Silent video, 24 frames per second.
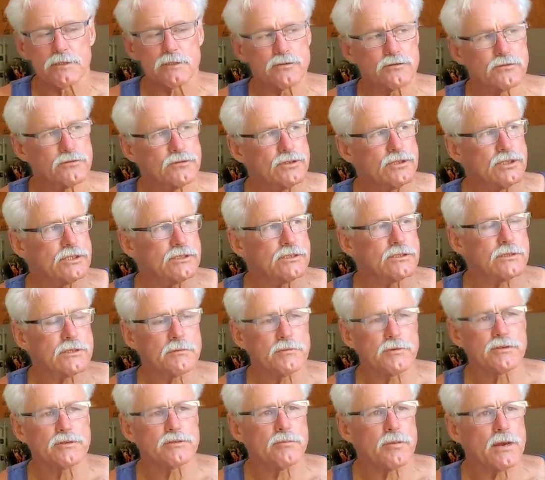this was just
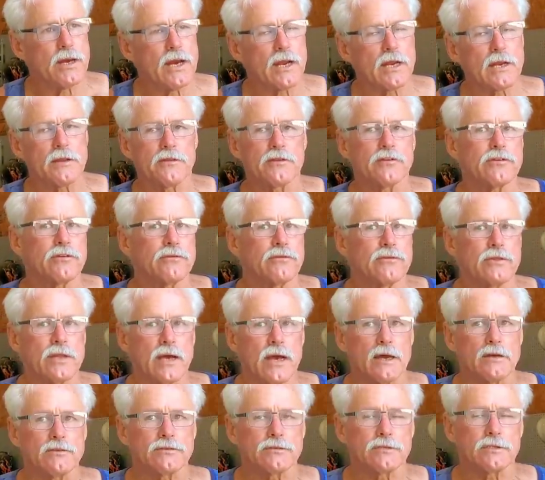some years back in the two
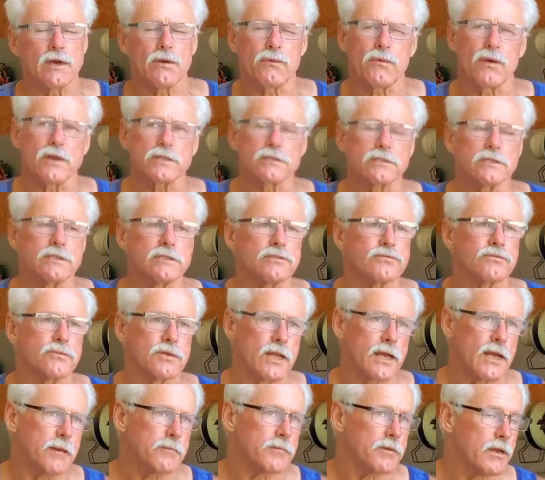thousands, I watched this one
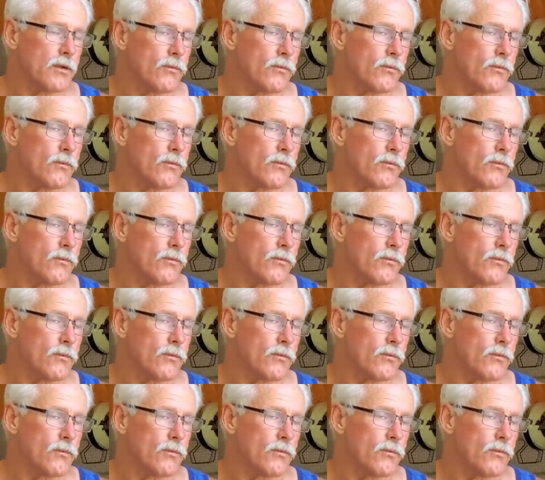happen.